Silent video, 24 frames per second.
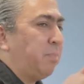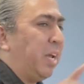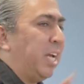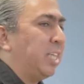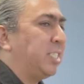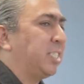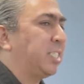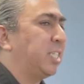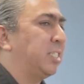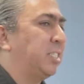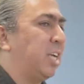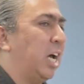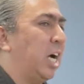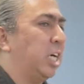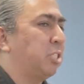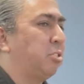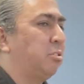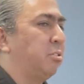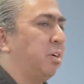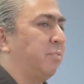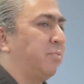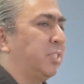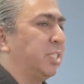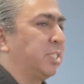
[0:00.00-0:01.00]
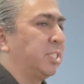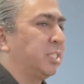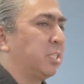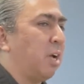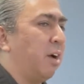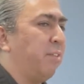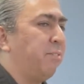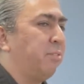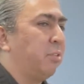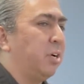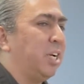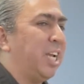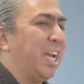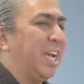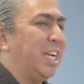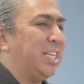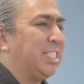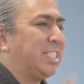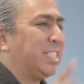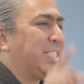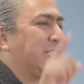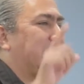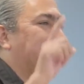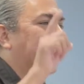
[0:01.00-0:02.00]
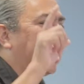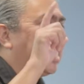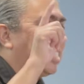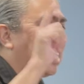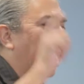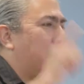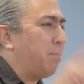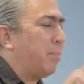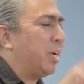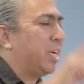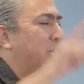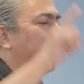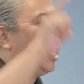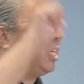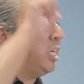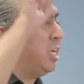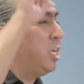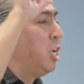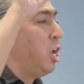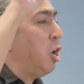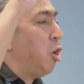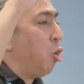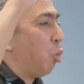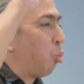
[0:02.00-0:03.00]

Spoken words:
makes the doctrine of discovery a systemically